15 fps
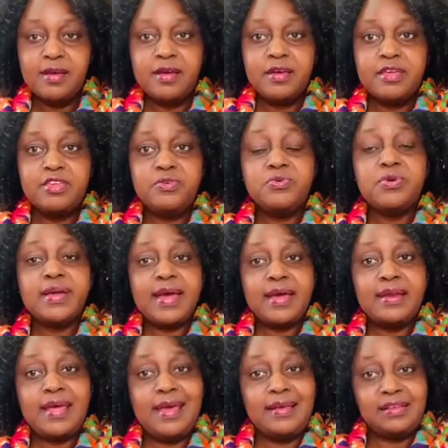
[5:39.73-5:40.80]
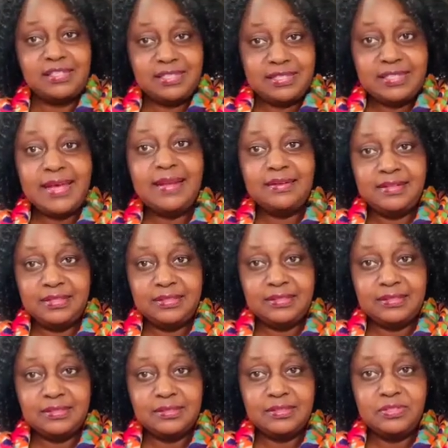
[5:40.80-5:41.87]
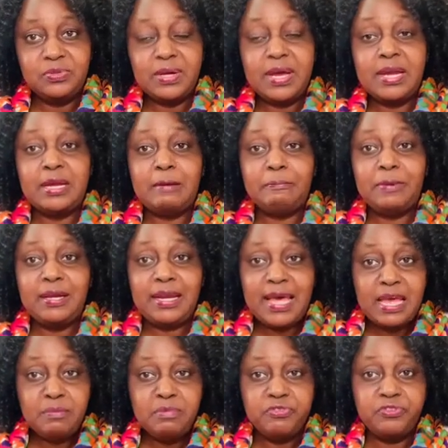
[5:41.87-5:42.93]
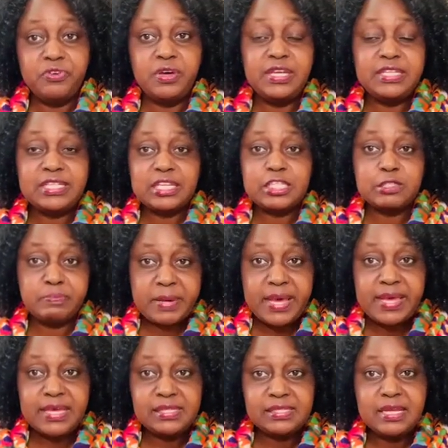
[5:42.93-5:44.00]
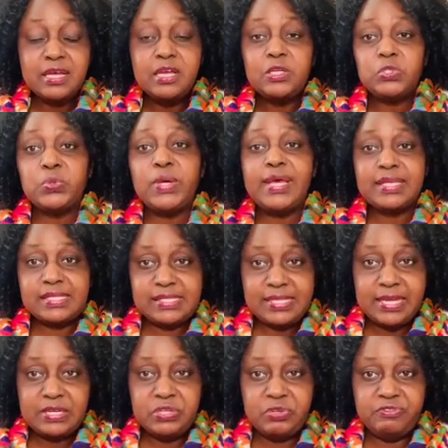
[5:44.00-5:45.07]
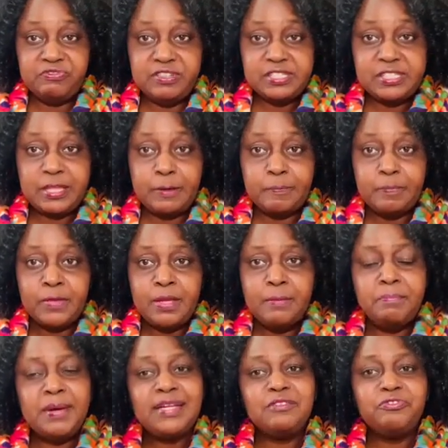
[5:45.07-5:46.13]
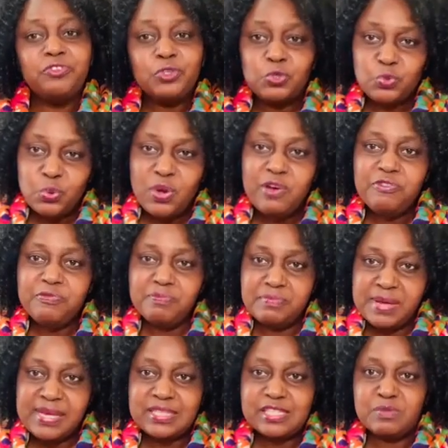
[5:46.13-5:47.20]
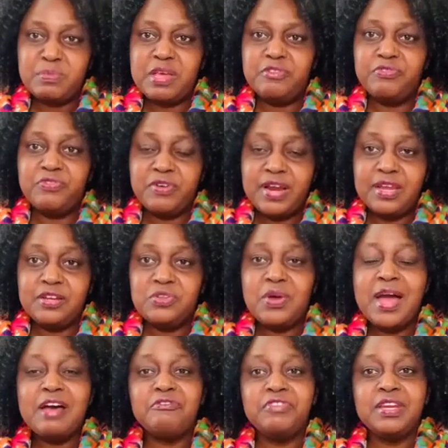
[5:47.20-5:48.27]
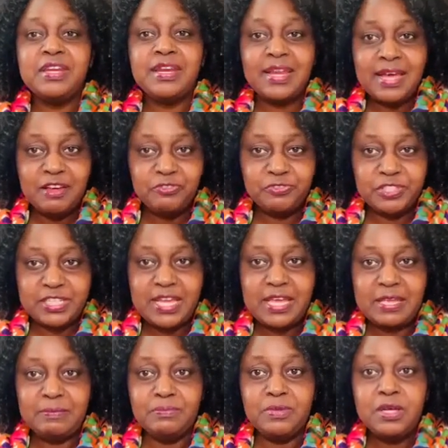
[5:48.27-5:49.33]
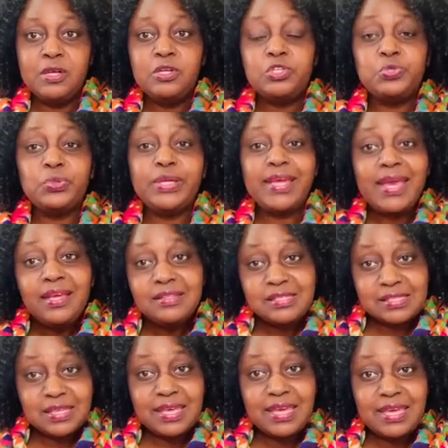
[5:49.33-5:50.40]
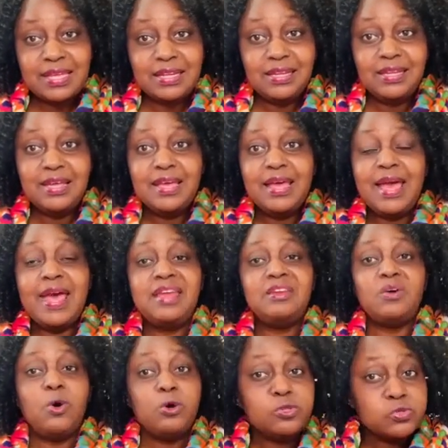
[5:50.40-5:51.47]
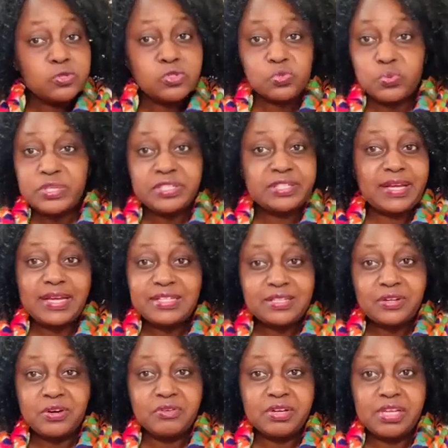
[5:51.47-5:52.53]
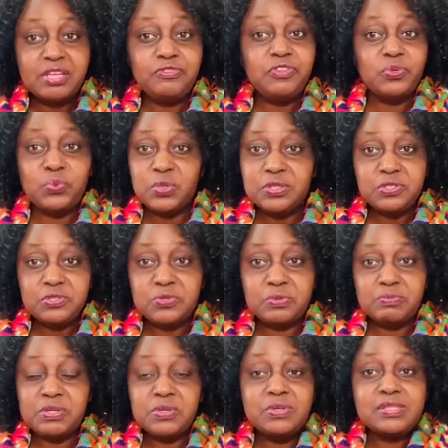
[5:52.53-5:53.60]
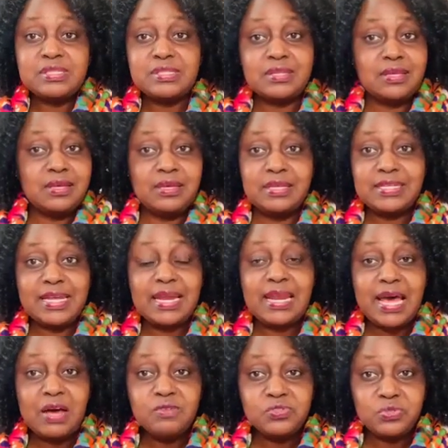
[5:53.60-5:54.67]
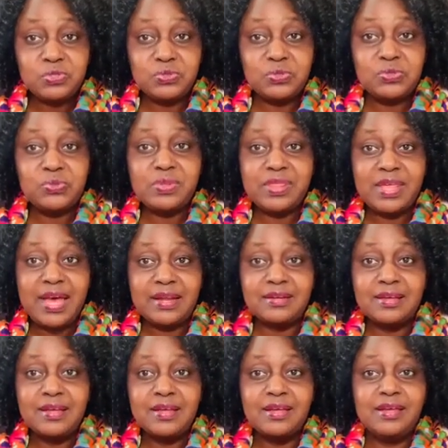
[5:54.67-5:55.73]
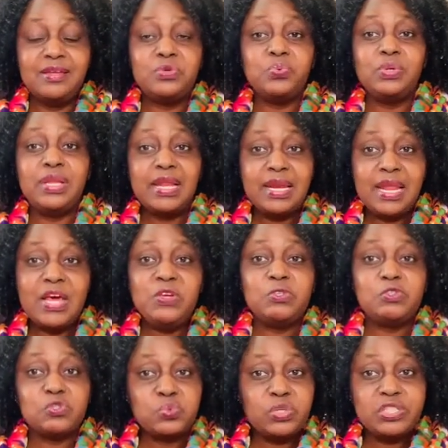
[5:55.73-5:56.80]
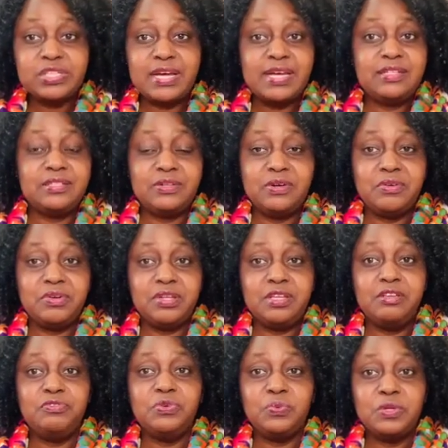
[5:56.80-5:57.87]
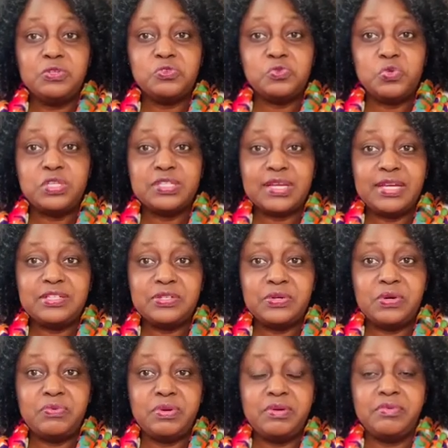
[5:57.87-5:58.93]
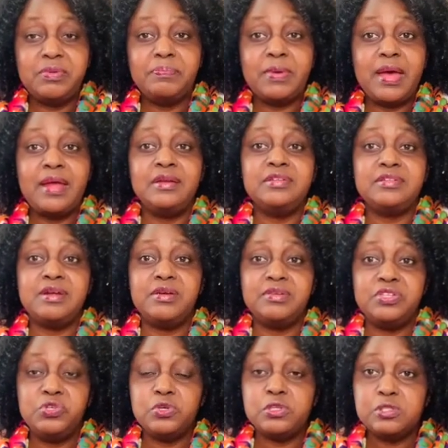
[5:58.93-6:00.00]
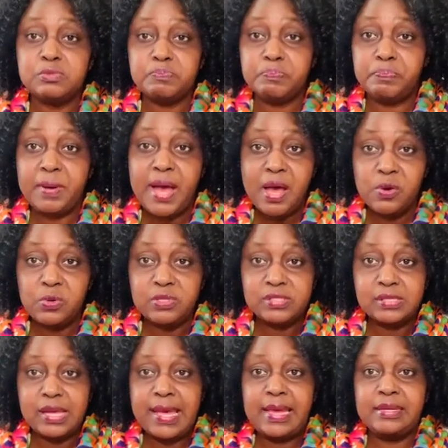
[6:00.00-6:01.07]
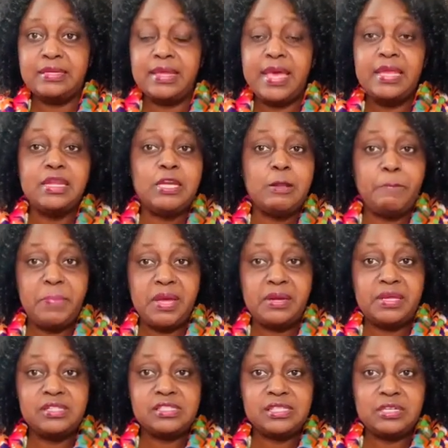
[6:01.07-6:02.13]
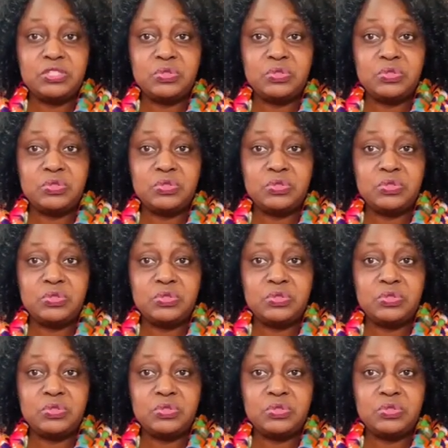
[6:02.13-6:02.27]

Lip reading: you can extend it. You can apply before it expires to extend your visa. But for 12 months, my friend, you have enough time to gain skill and also switch category if you want to, because it allows you to do that. It will allow you to switch category if you want to switch category. And your spouse and any dependents that you